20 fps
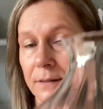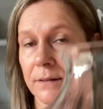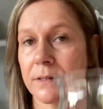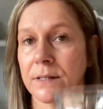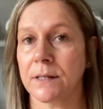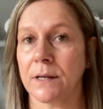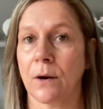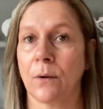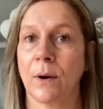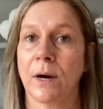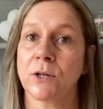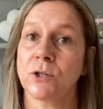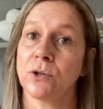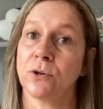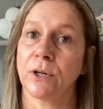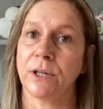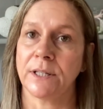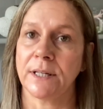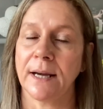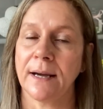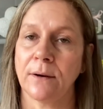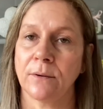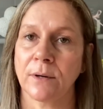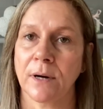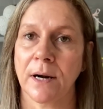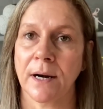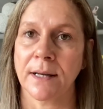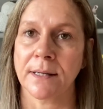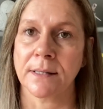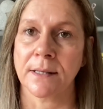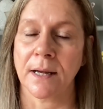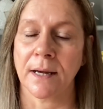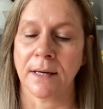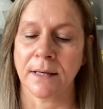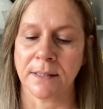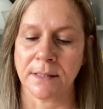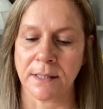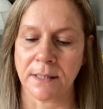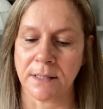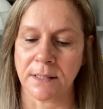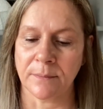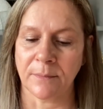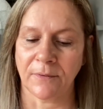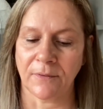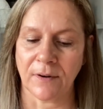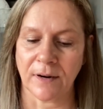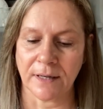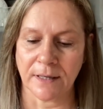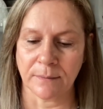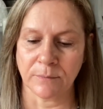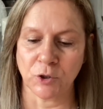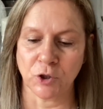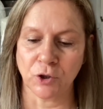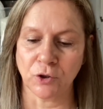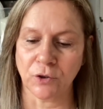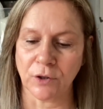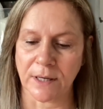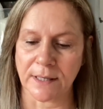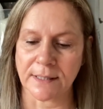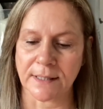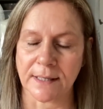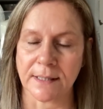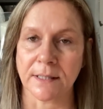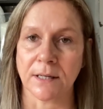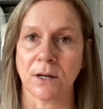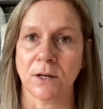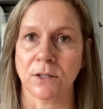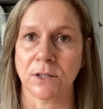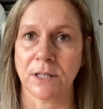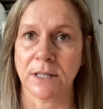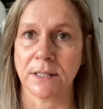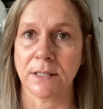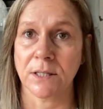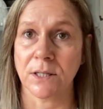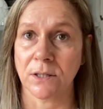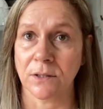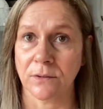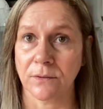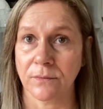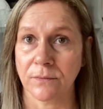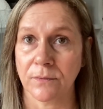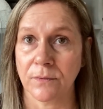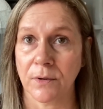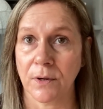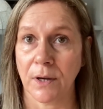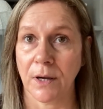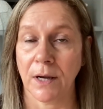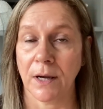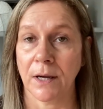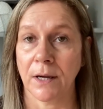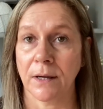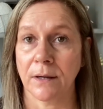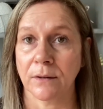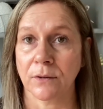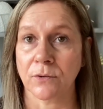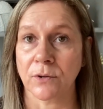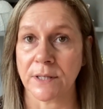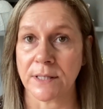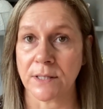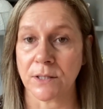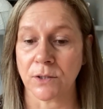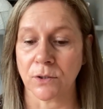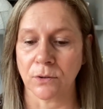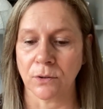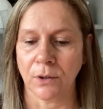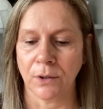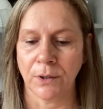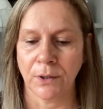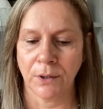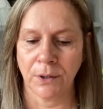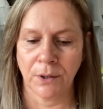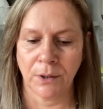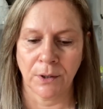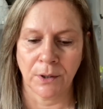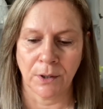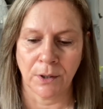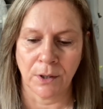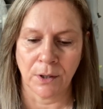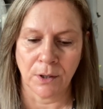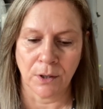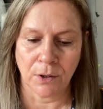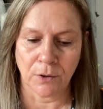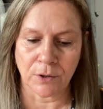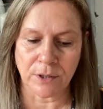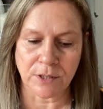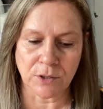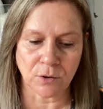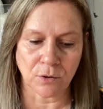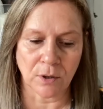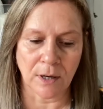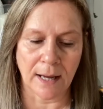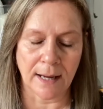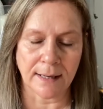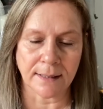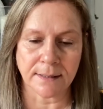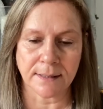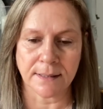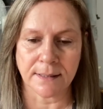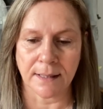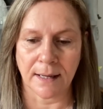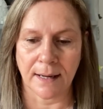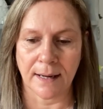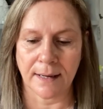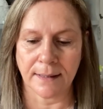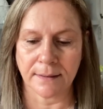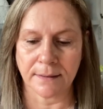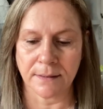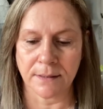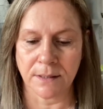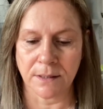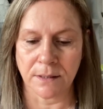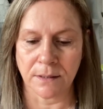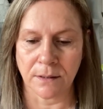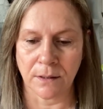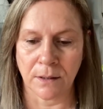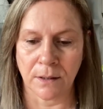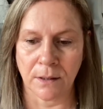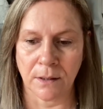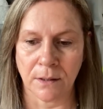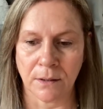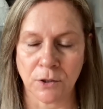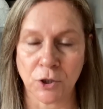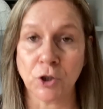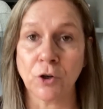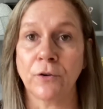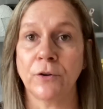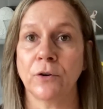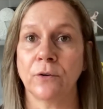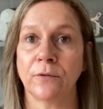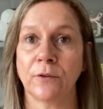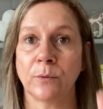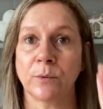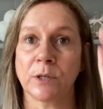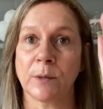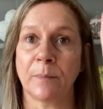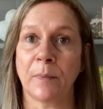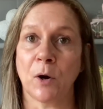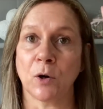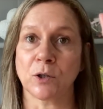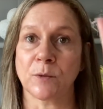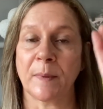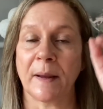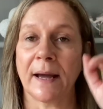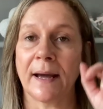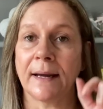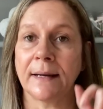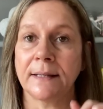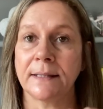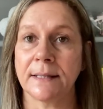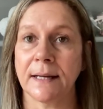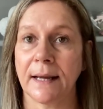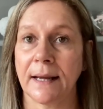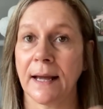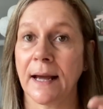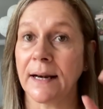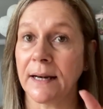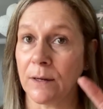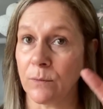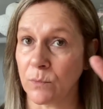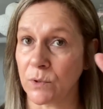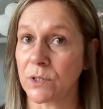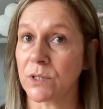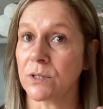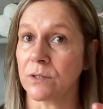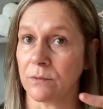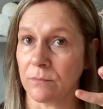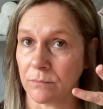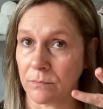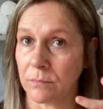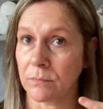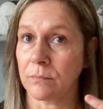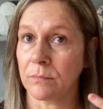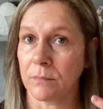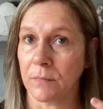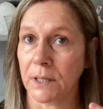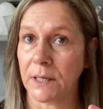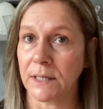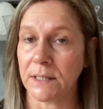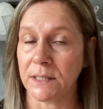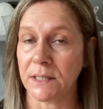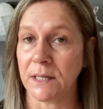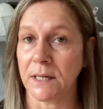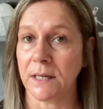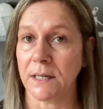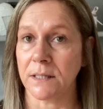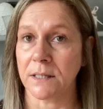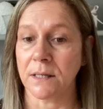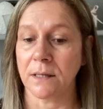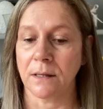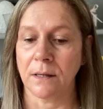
So I took it down and I said to my friend, I'm sure that's that Dartington crystal glass. And sure enough, there was a box behind it, and it was indeed.